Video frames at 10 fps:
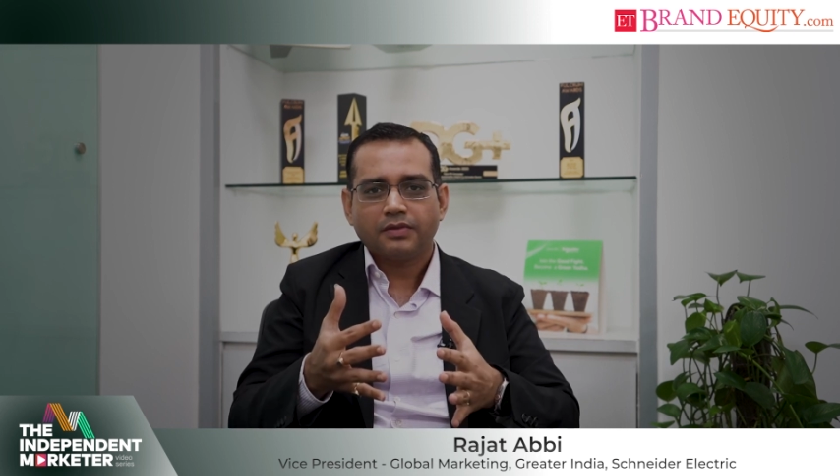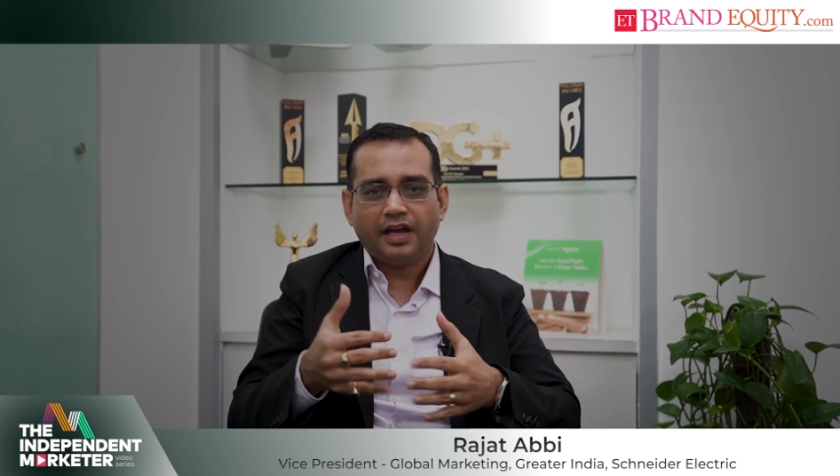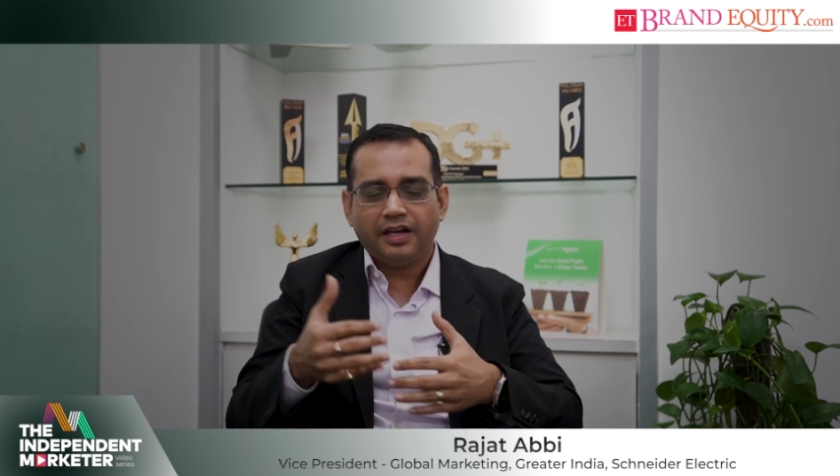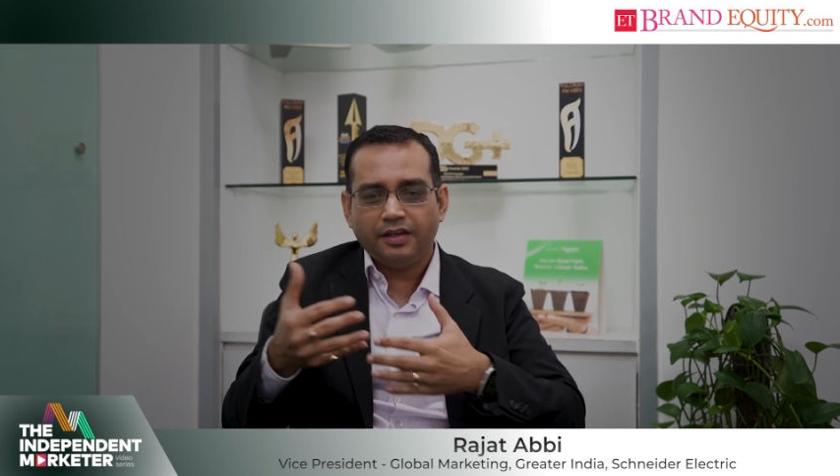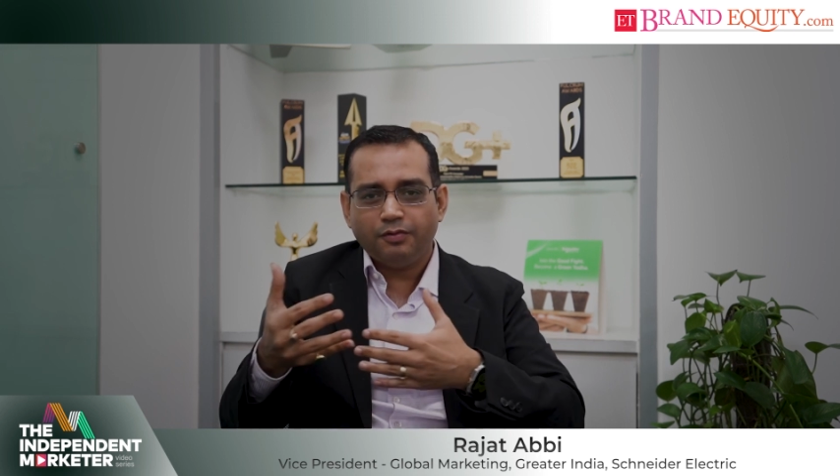
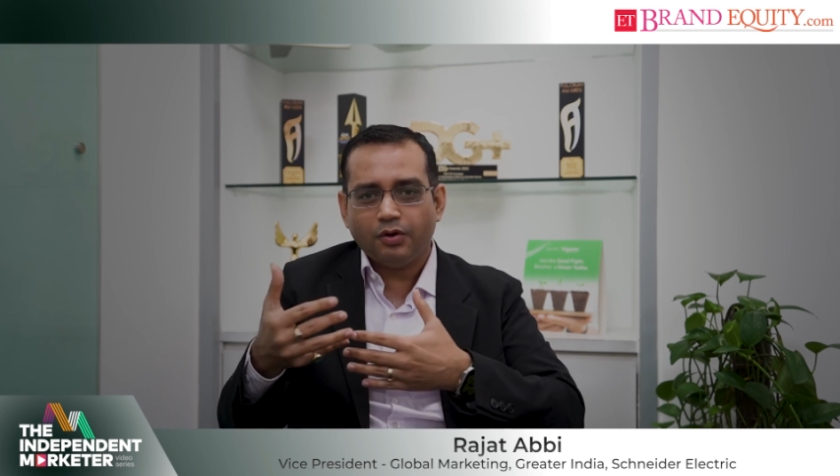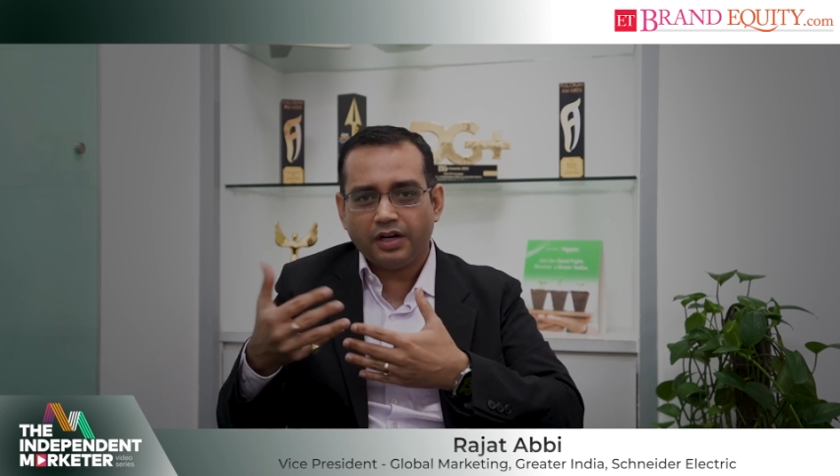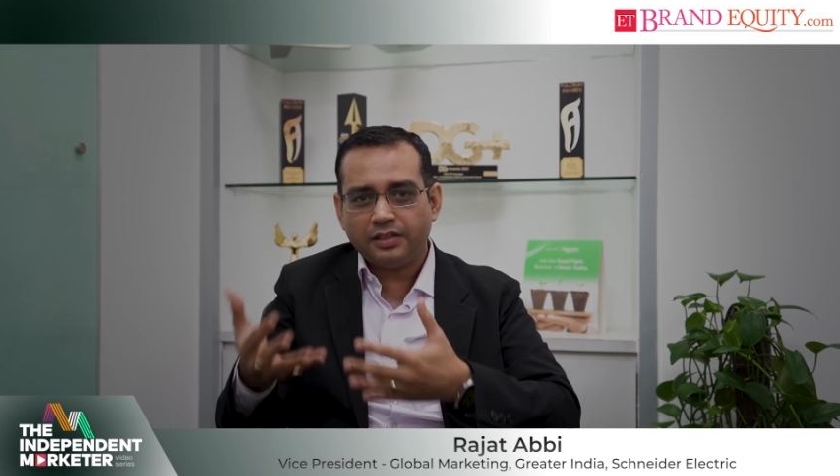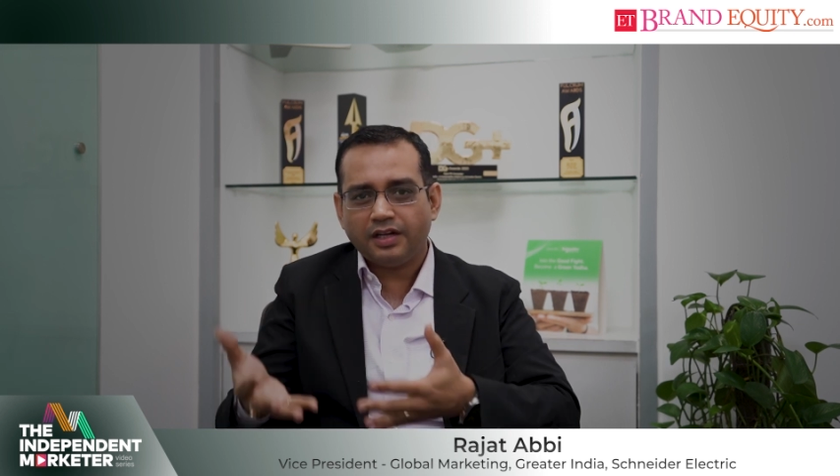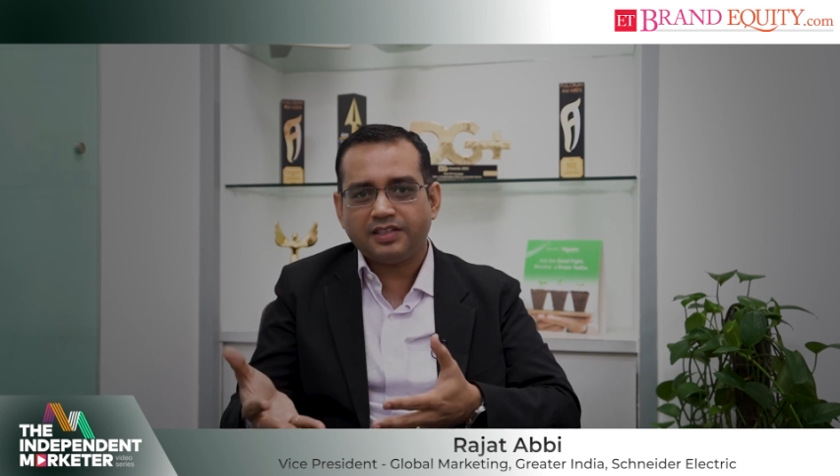I'll give you
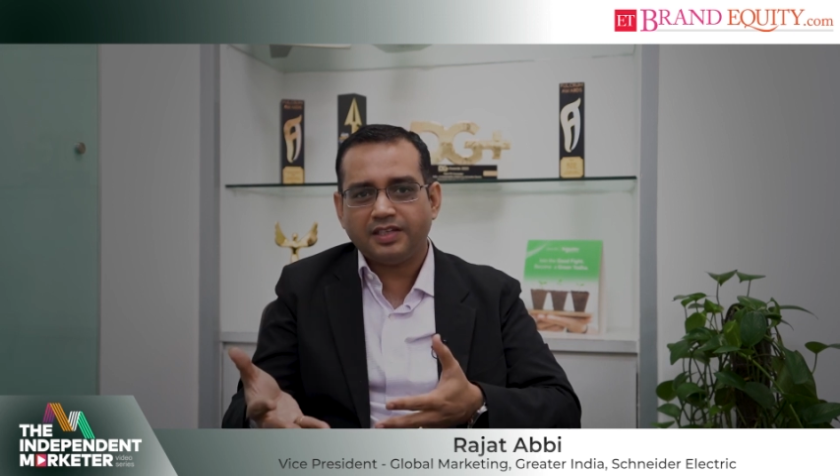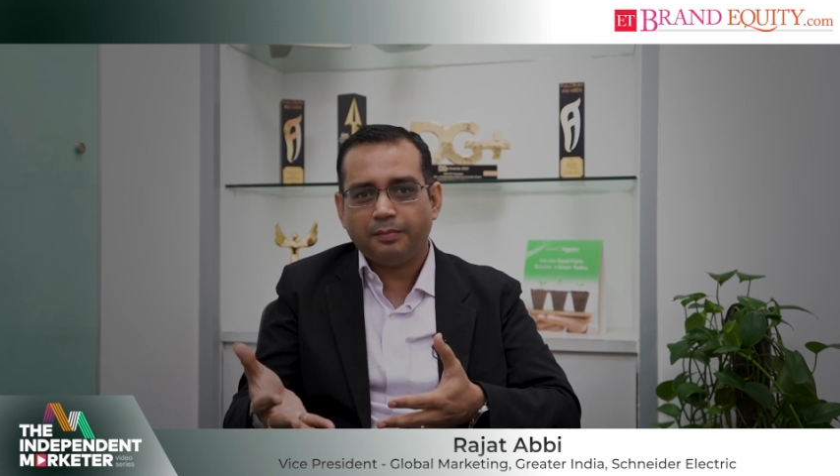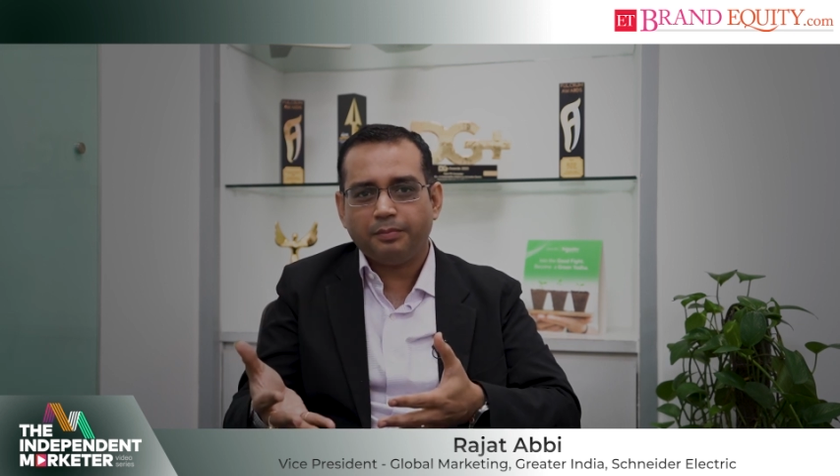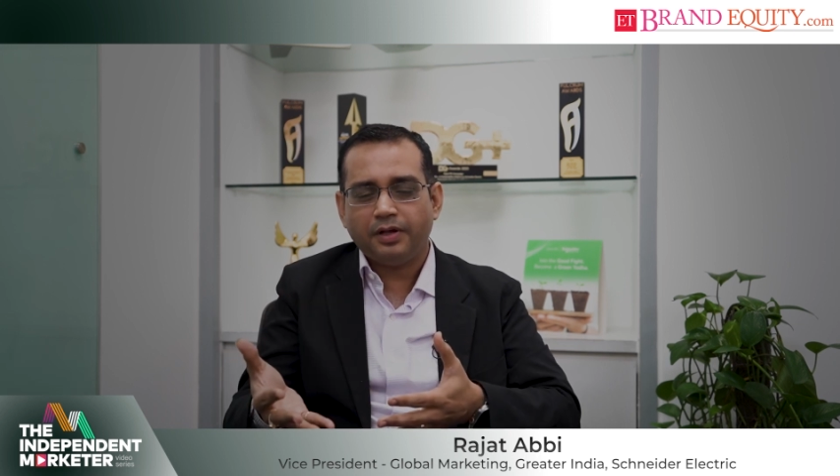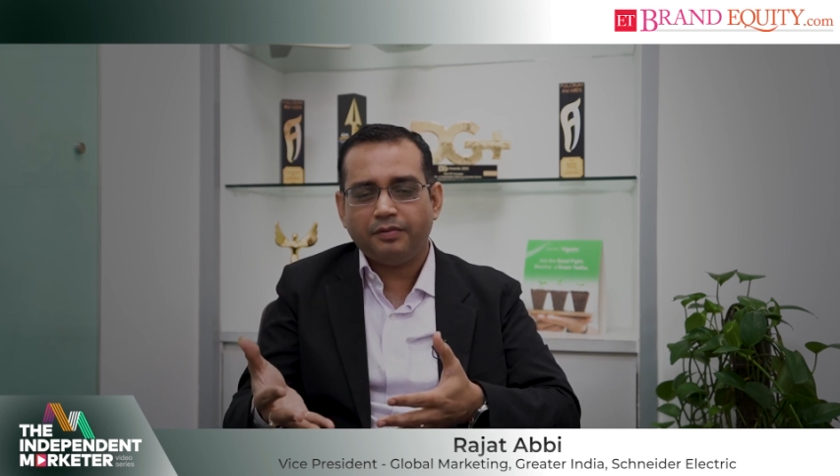another
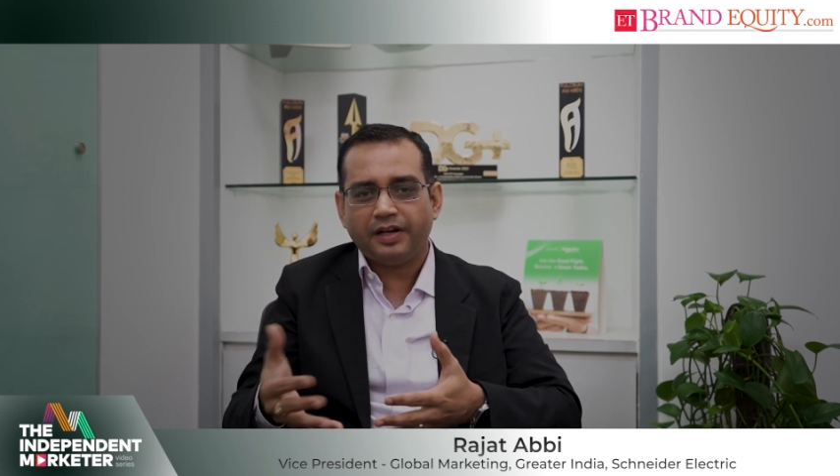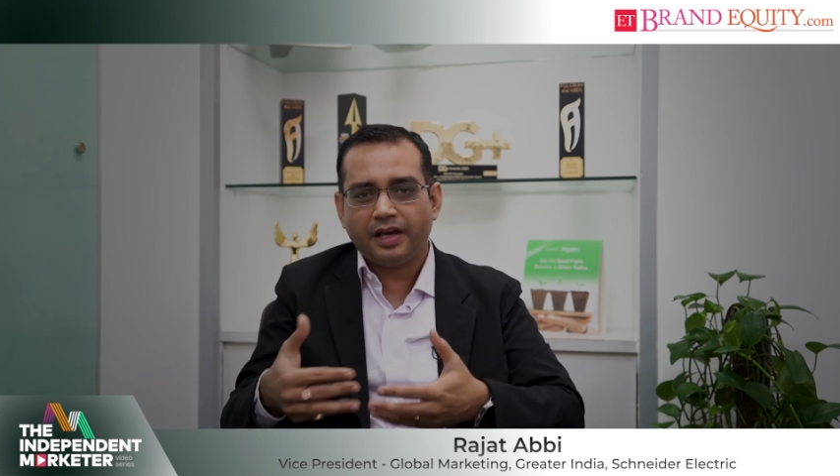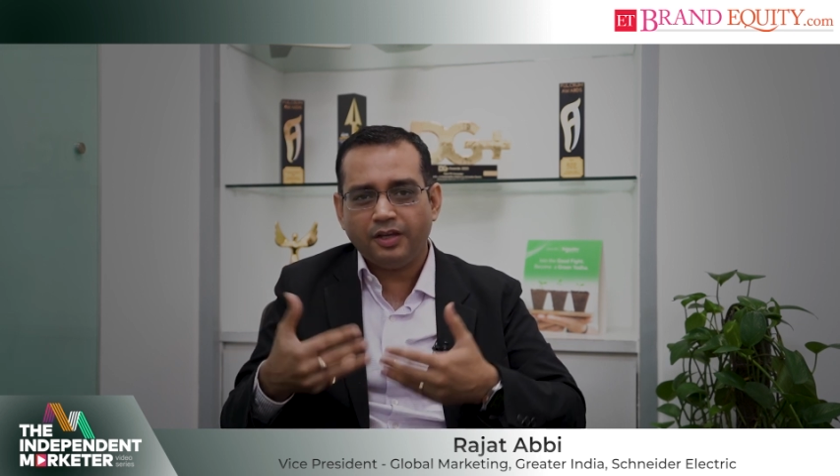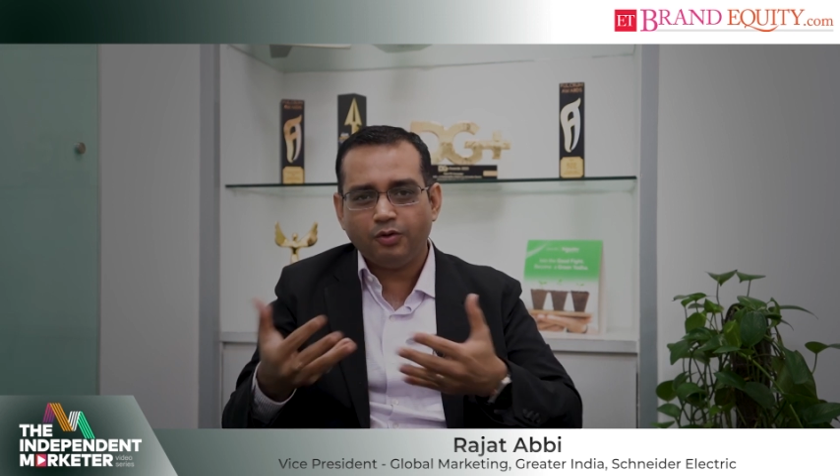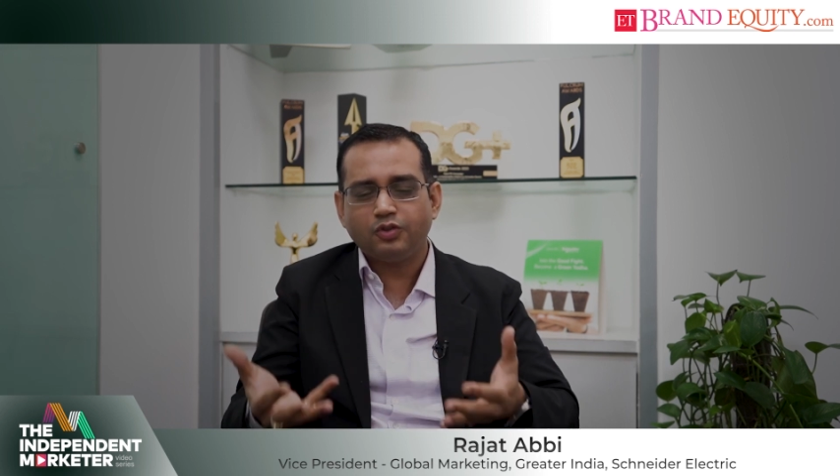example. When
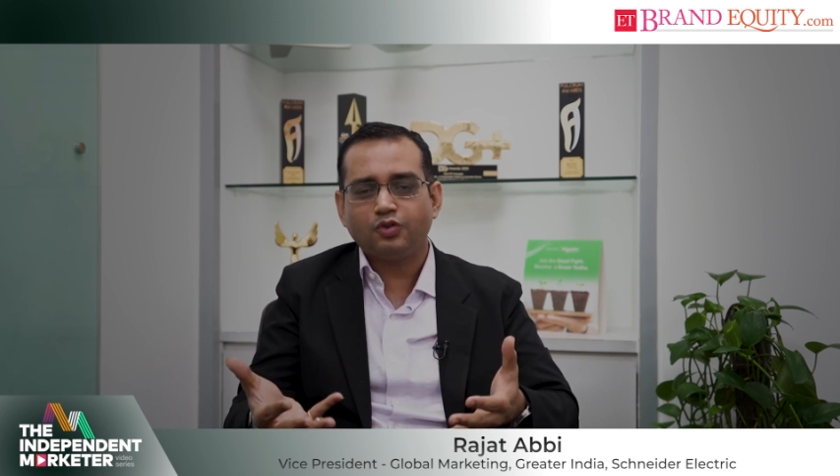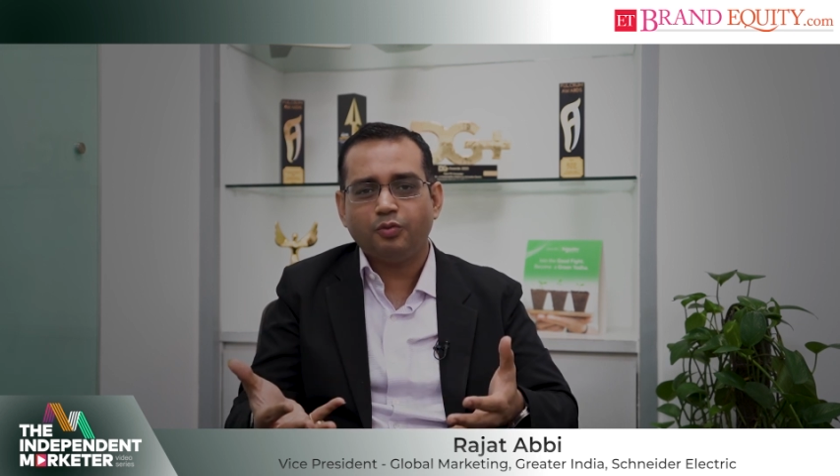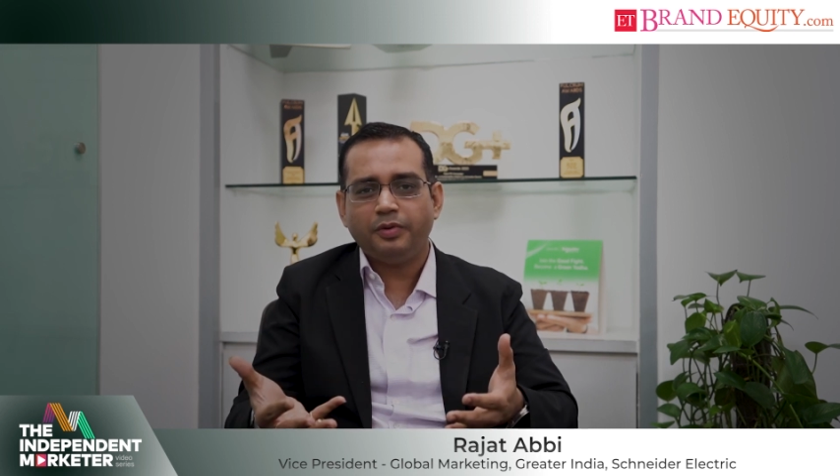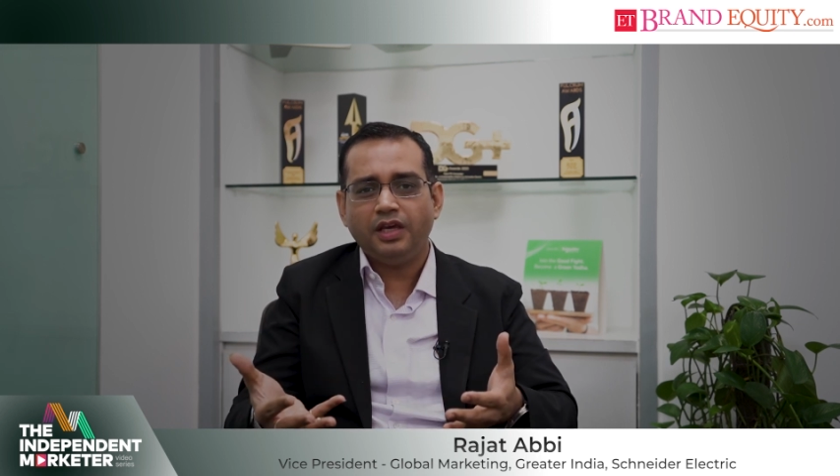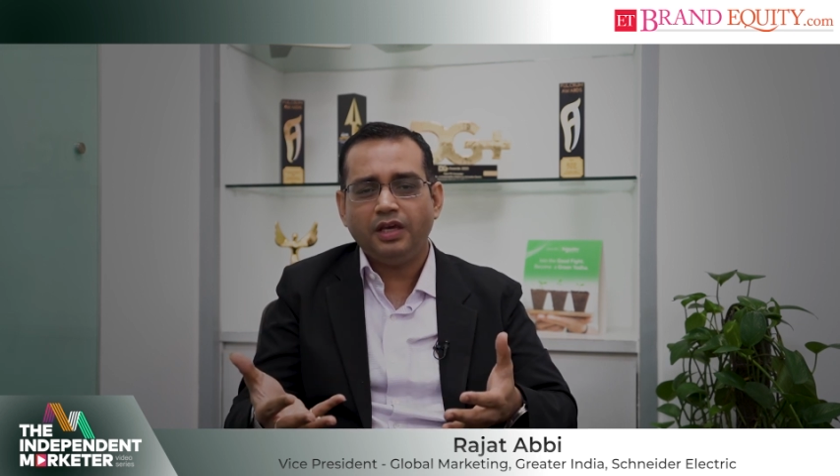I used to
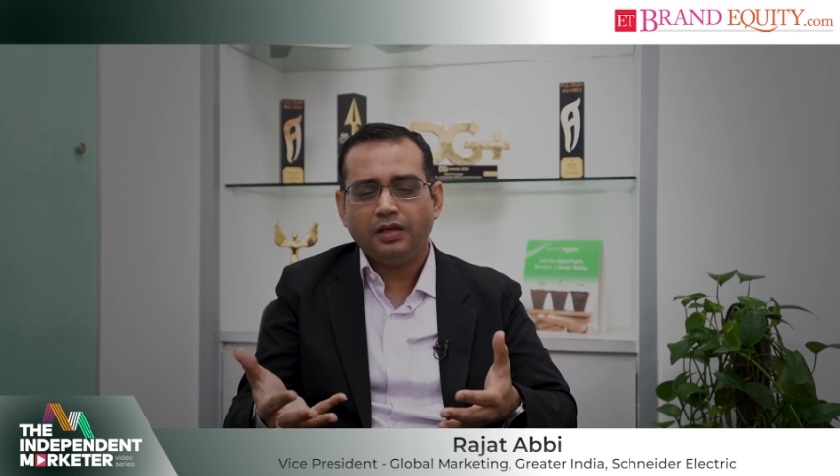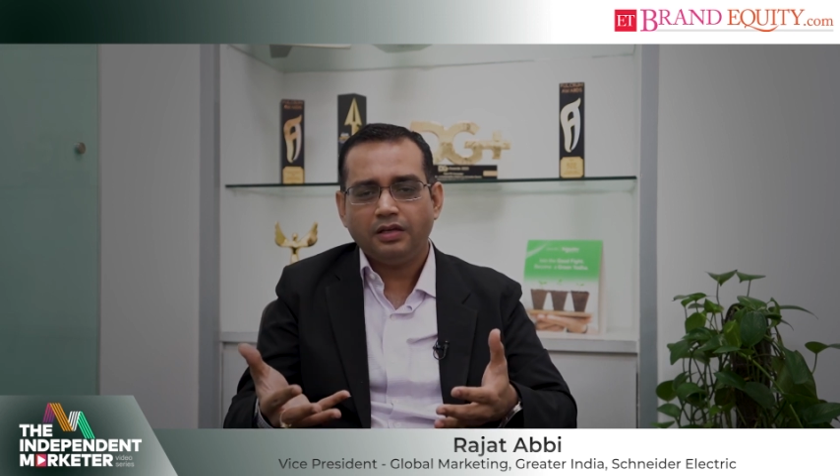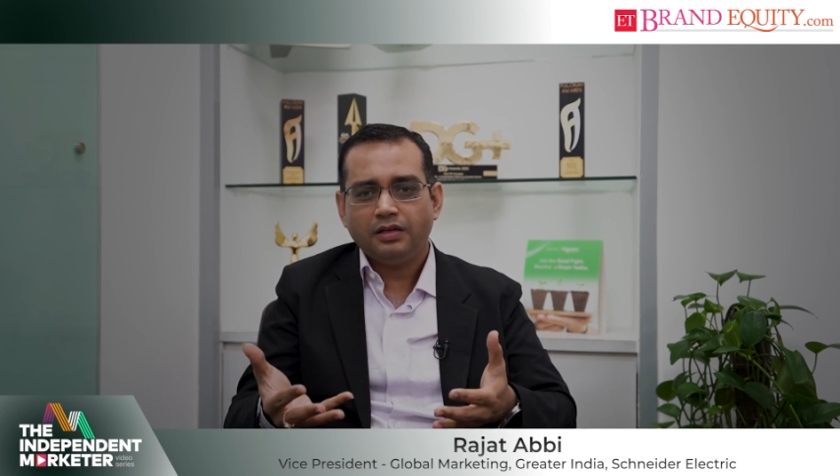be